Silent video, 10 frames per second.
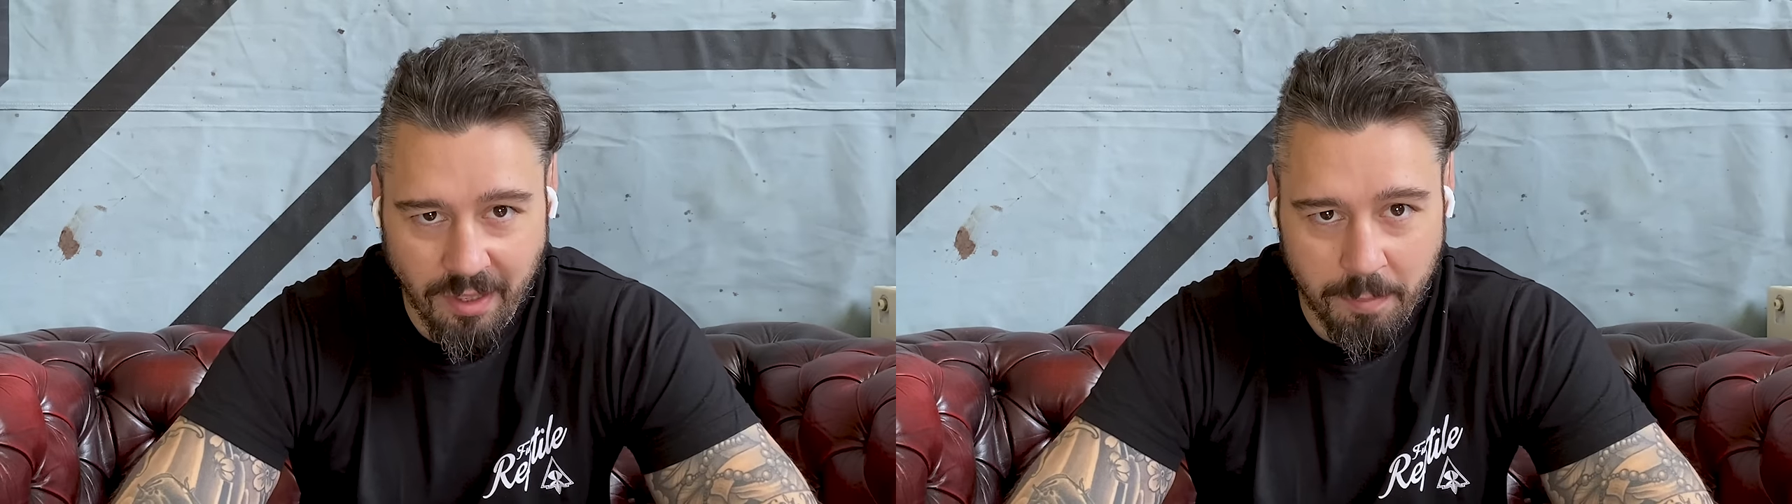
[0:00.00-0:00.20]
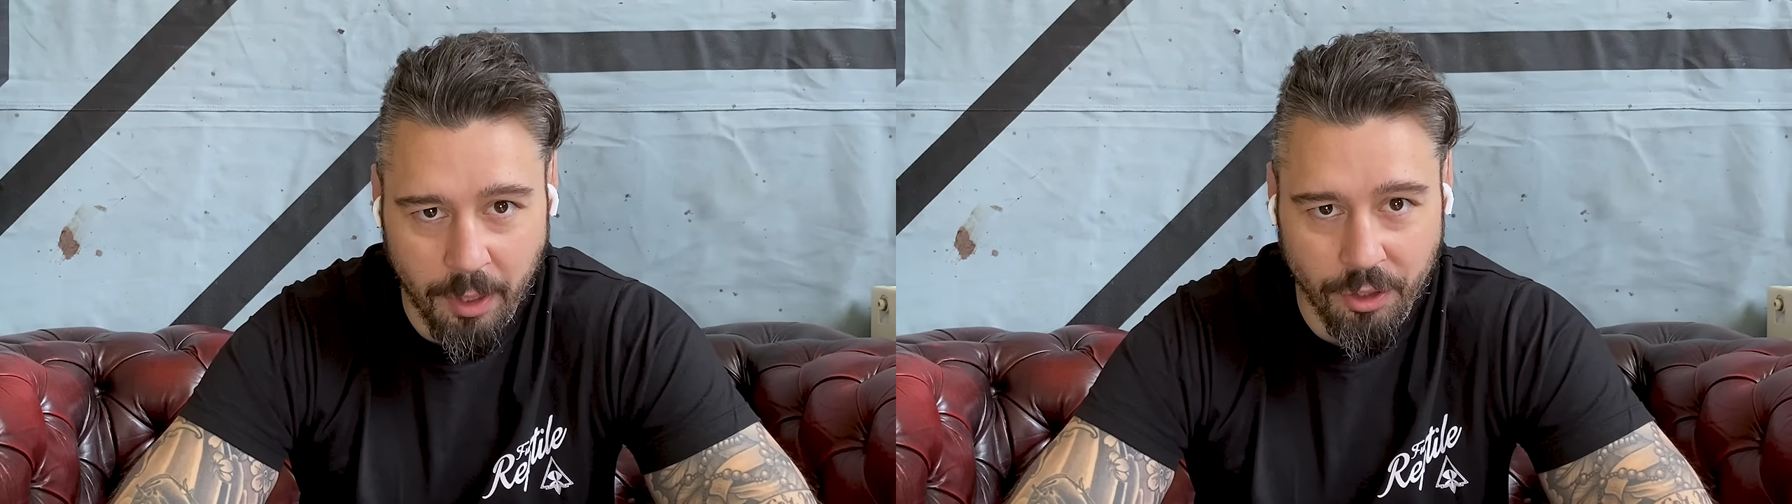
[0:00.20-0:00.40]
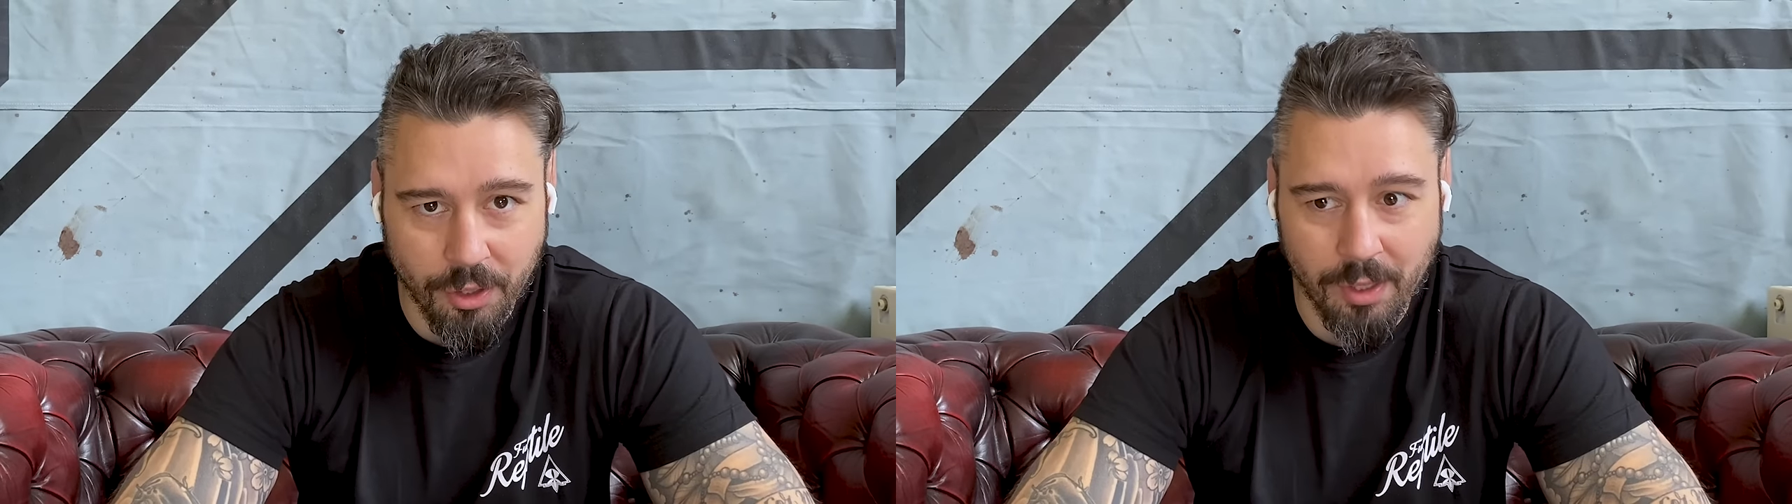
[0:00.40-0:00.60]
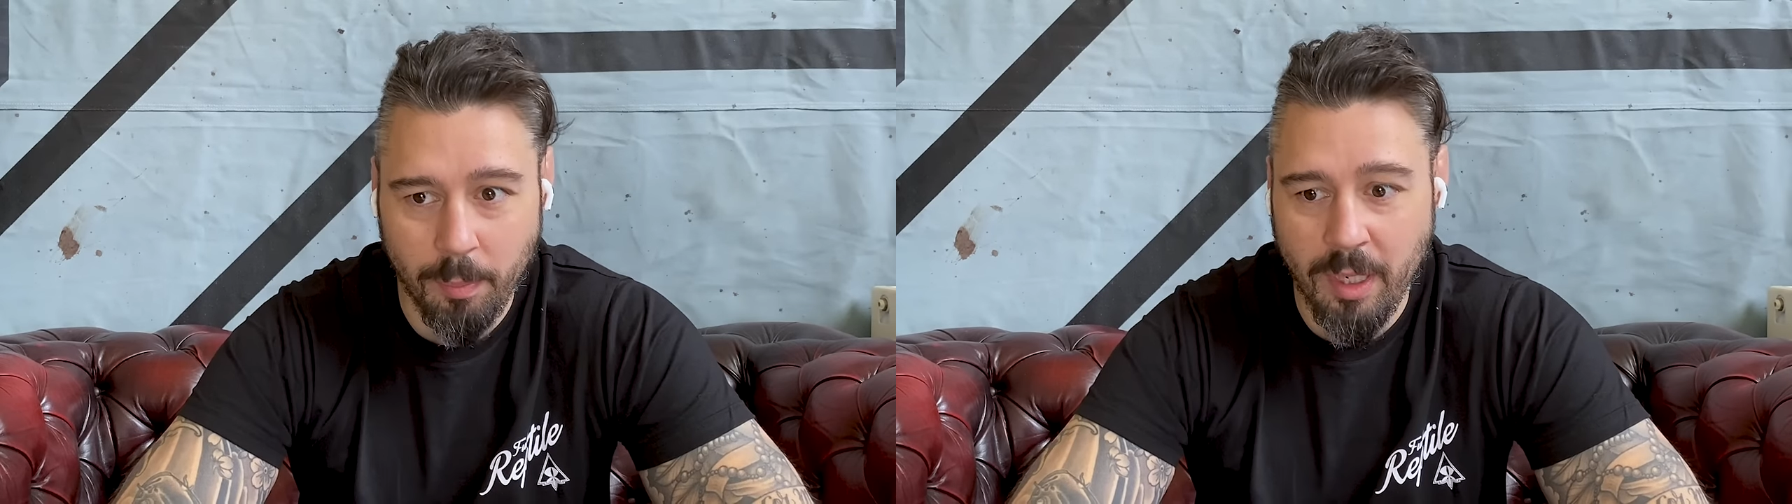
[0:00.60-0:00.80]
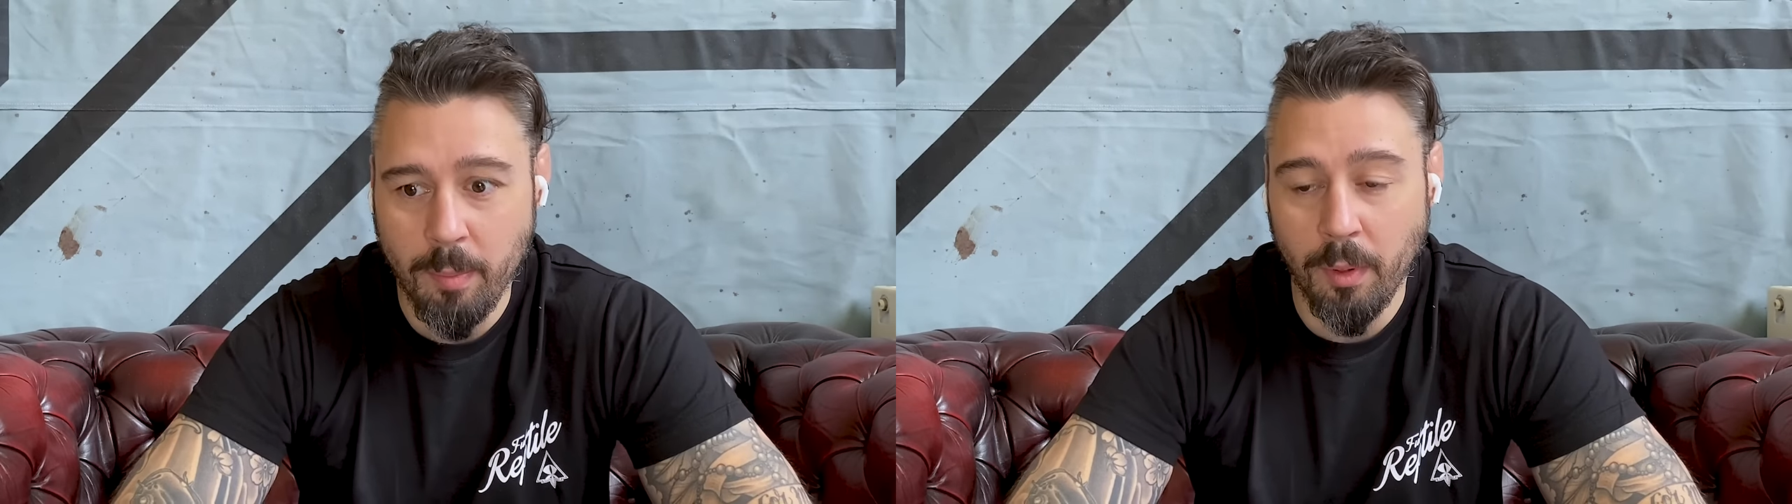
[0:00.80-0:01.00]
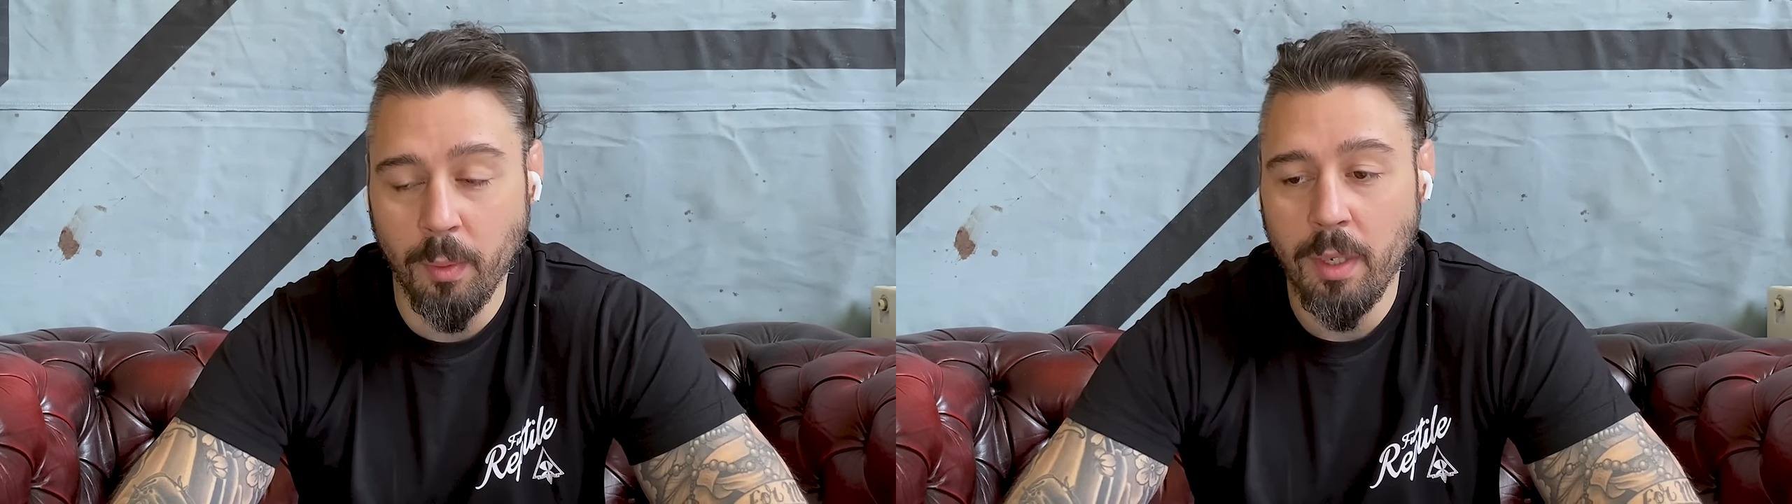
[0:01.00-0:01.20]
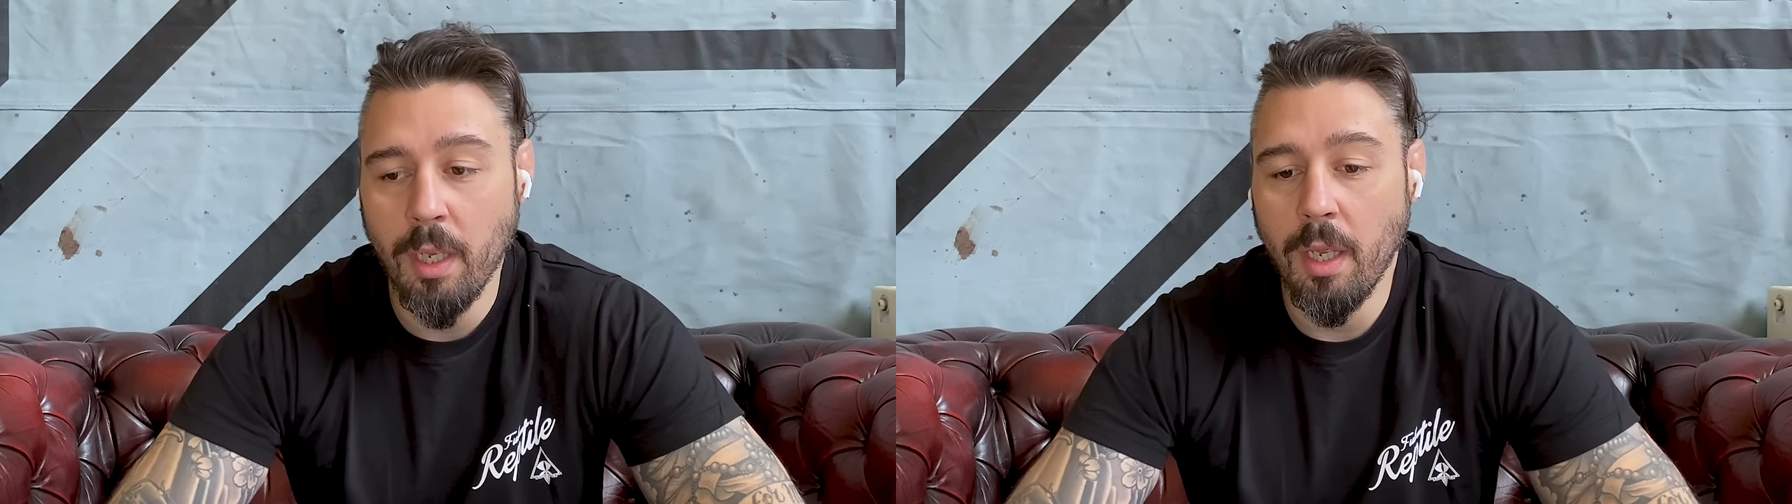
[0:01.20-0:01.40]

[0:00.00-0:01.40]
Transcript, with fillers: of punches at people.